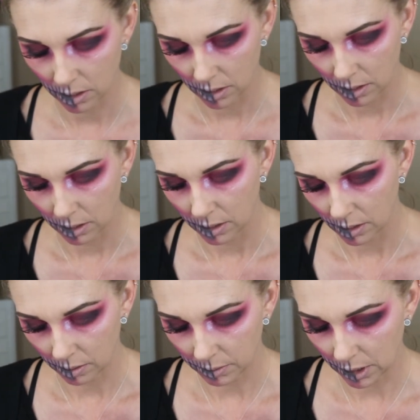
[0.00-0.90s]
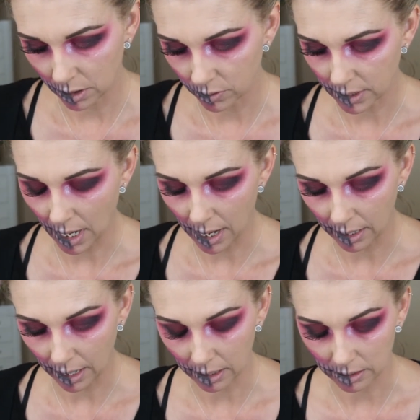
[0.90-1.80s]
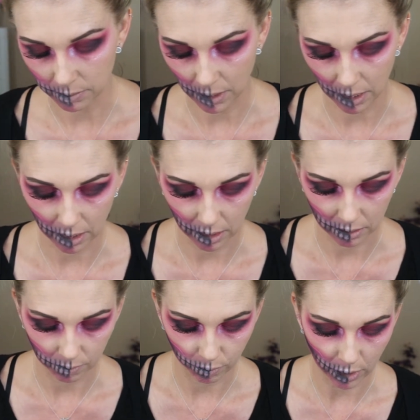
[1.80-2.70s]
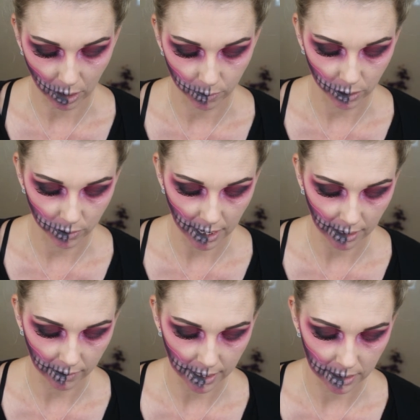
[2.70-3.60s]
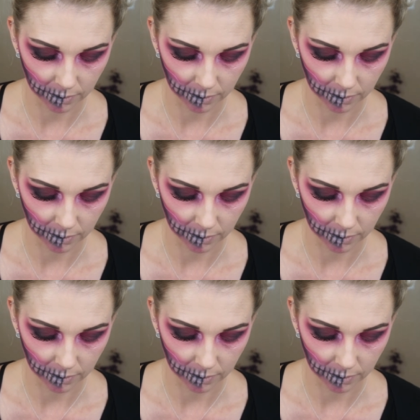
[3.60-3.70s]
I'm going to use that as my brow bone highlight.